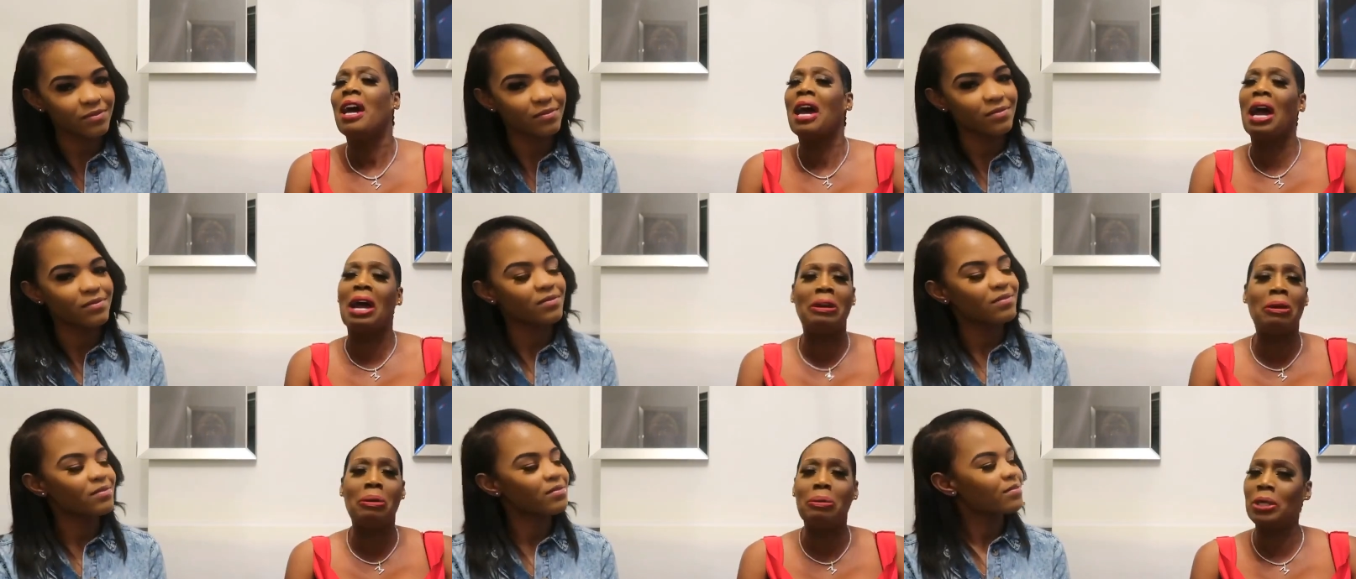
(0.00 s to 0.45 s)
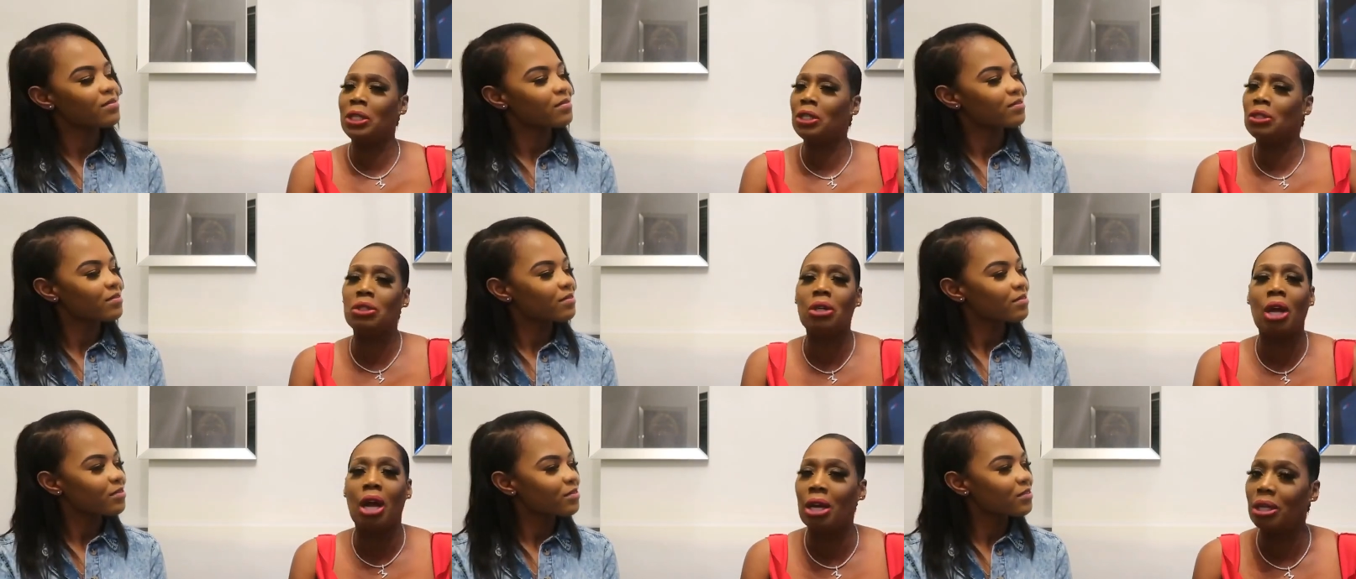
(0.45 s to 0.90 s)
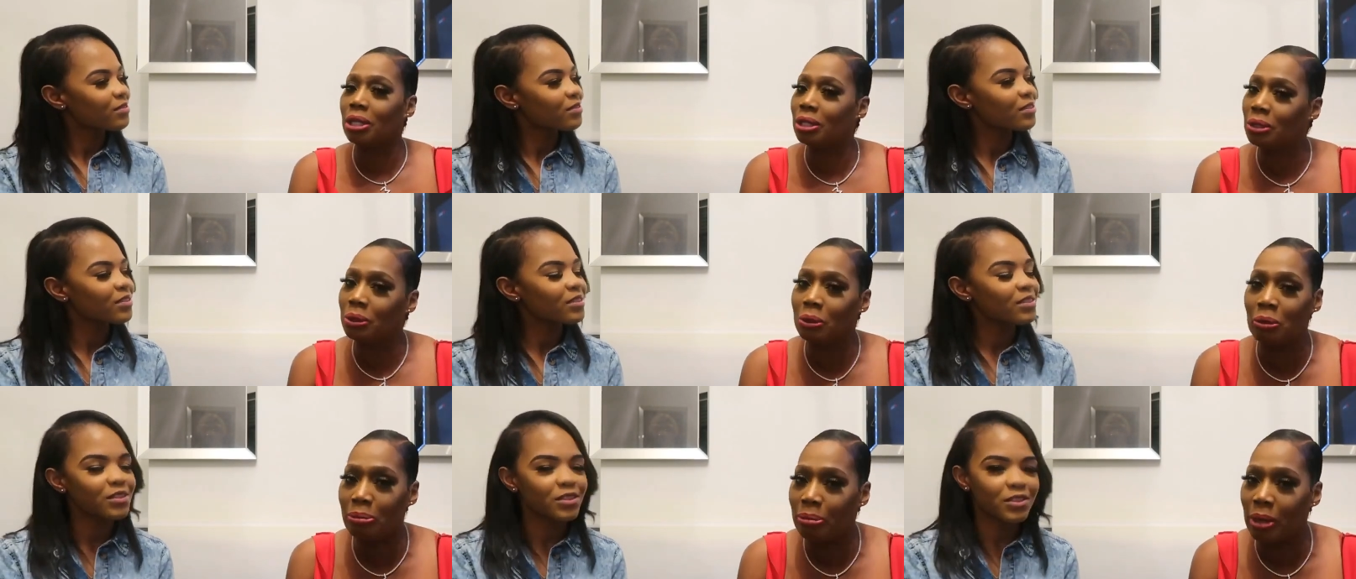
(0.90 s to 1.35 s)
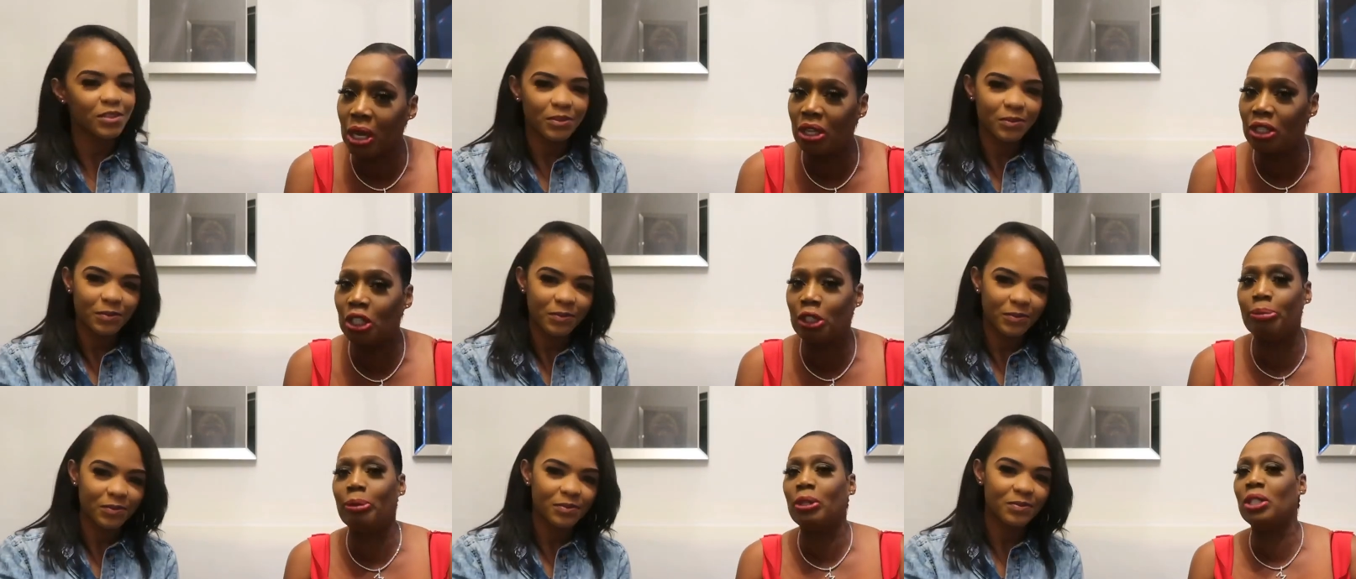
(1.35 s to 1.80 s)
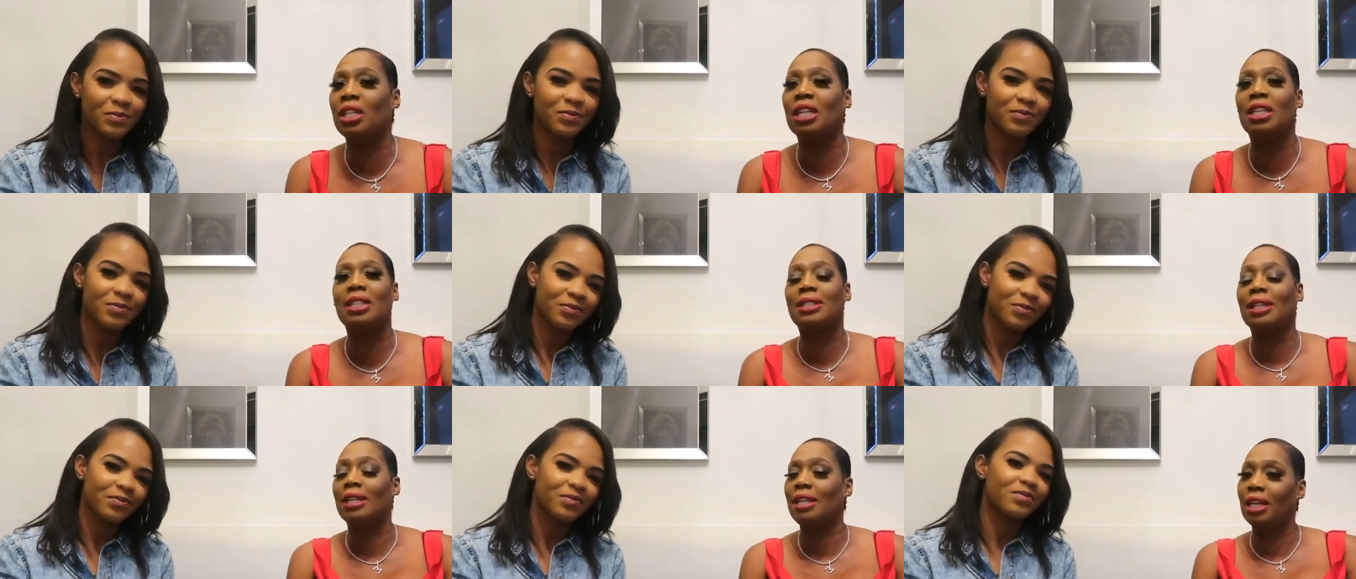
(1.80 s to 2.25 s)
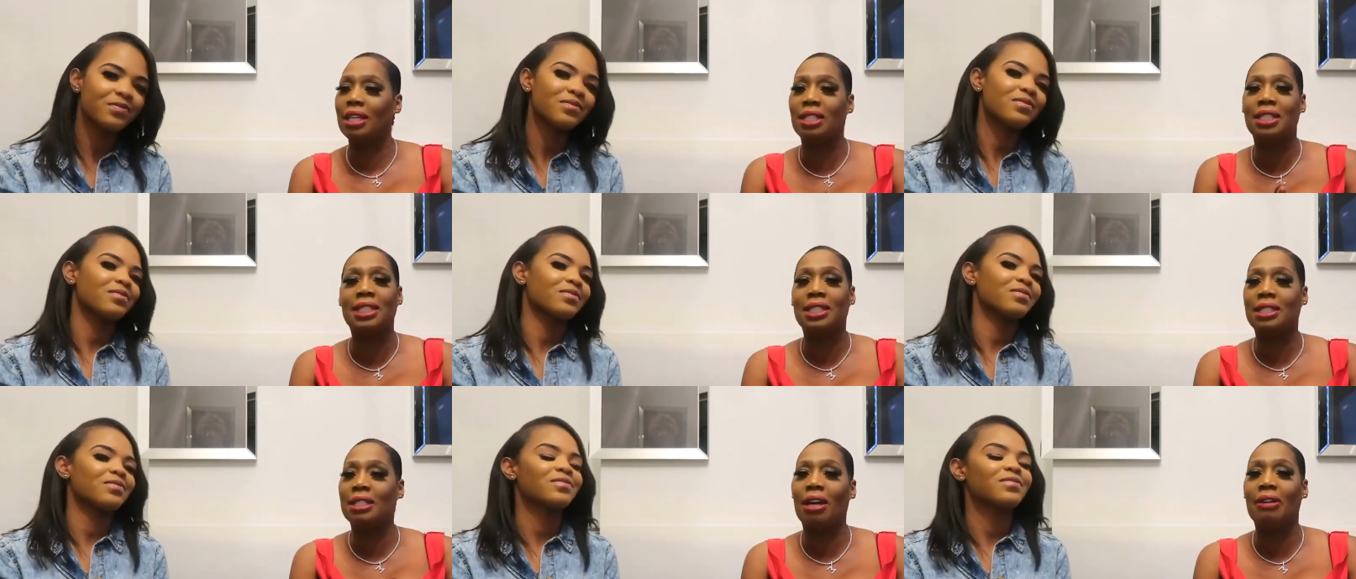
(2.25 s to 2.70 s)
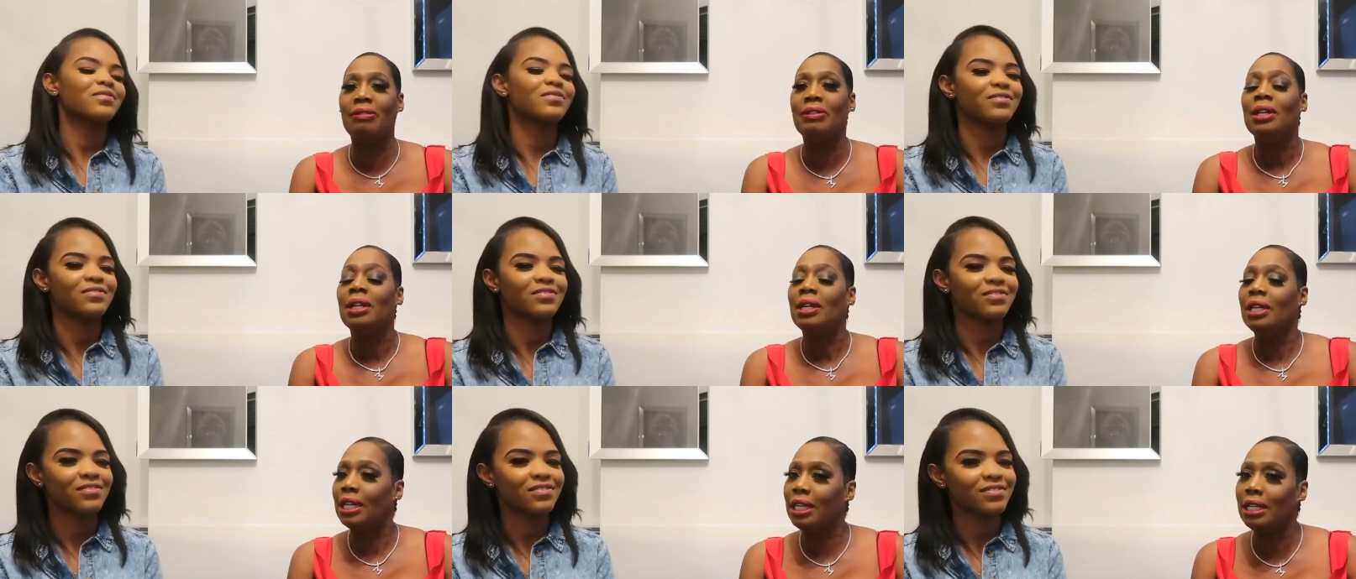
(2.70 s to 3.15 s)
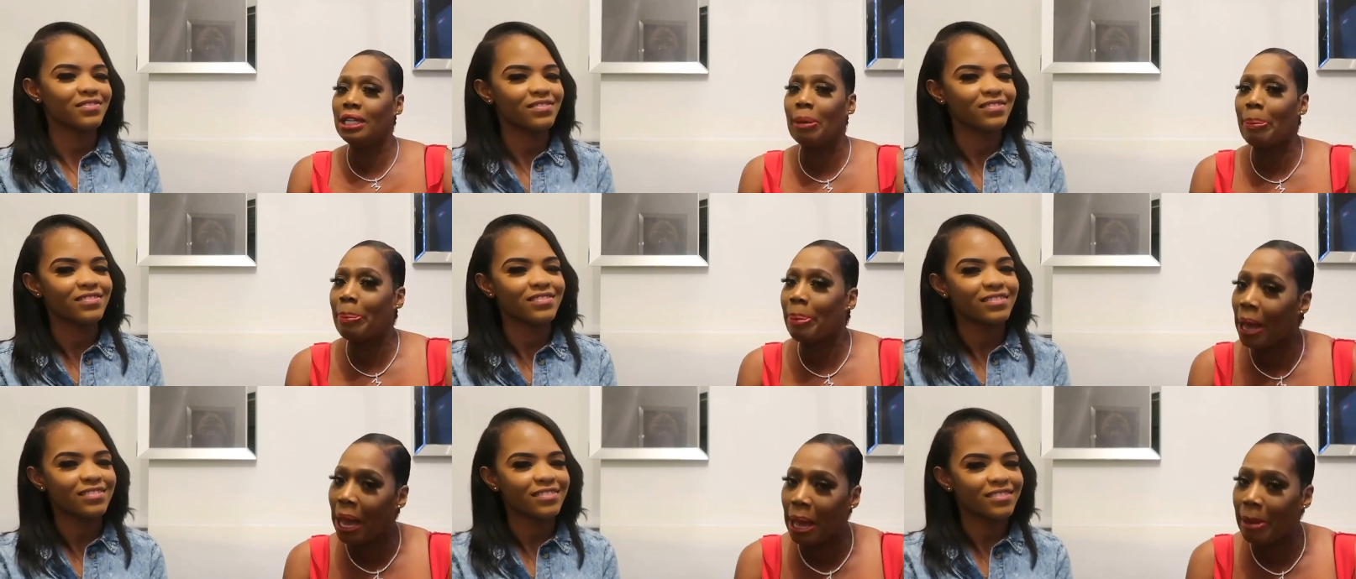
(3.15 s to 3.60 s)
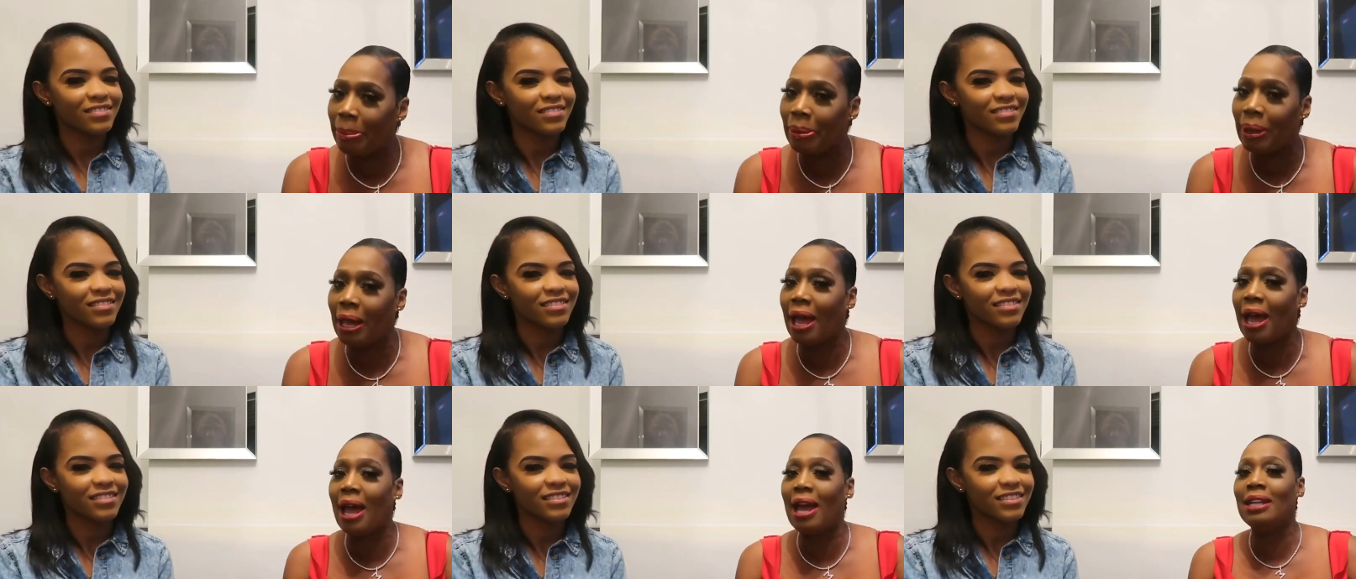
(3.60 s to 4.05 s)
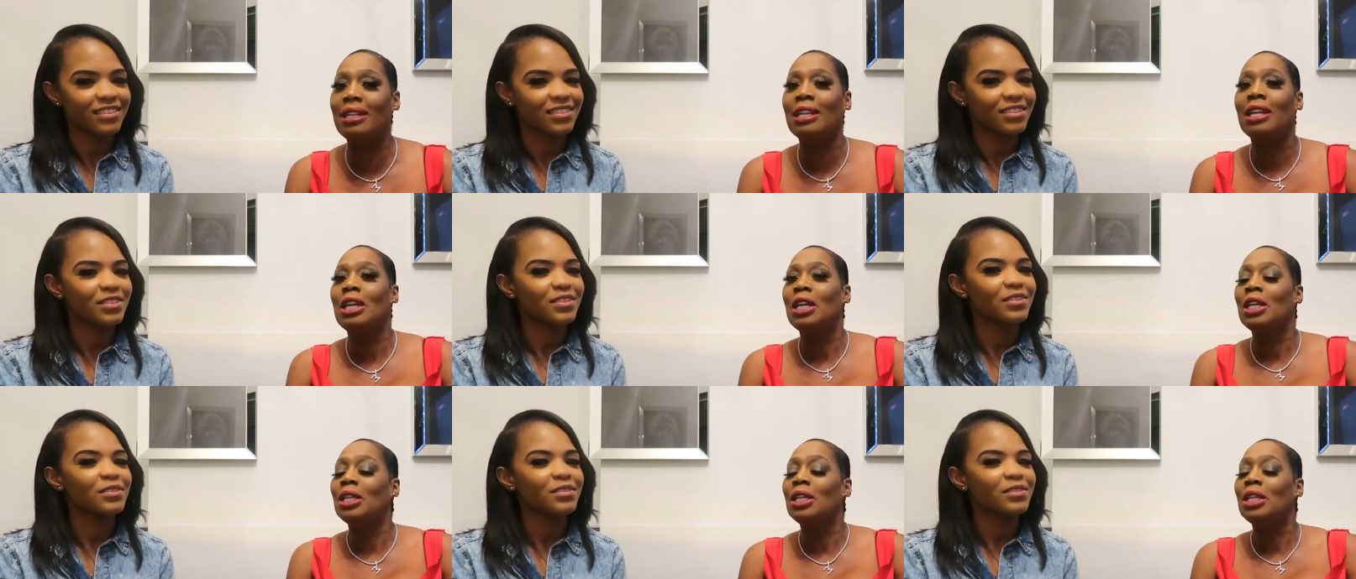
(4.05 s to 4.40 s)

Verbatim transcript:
Speaker 1: i don't want to talk too much but there's a lot of stuff in the pipeline